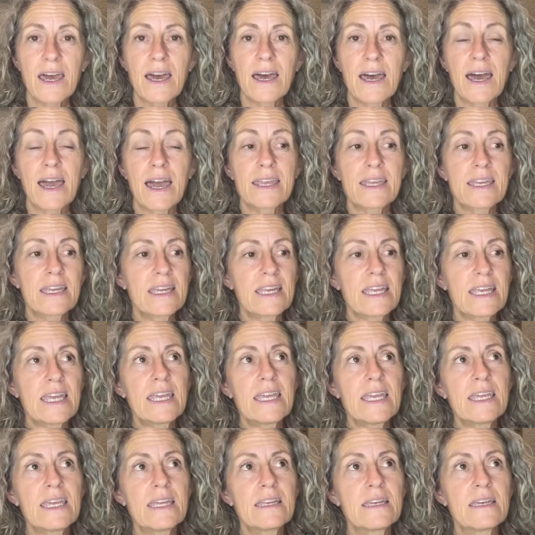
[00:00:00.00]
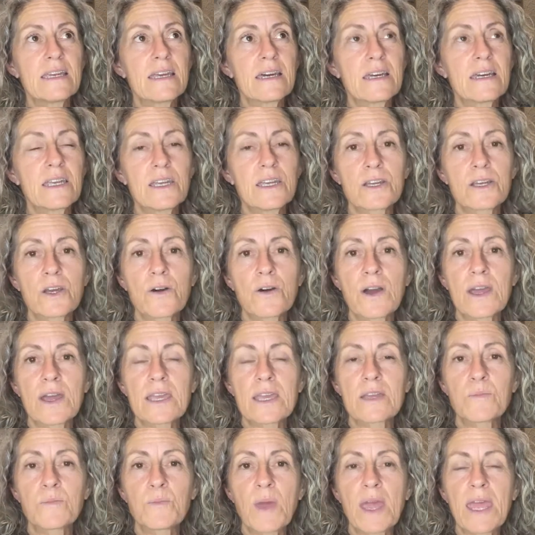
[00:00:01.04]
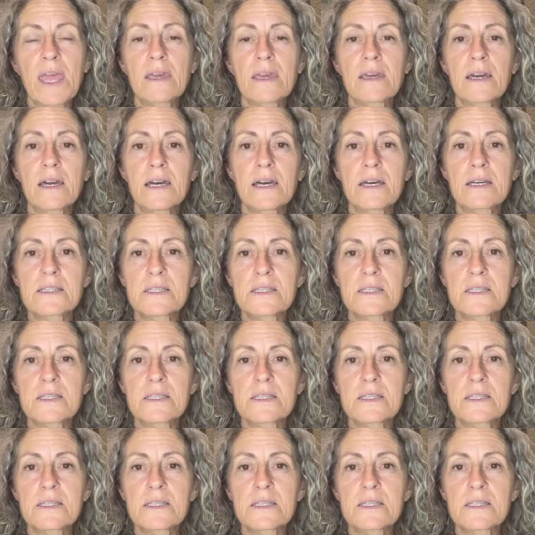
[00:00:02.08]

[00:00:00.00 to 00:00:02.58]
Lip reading: I can eat, I can make,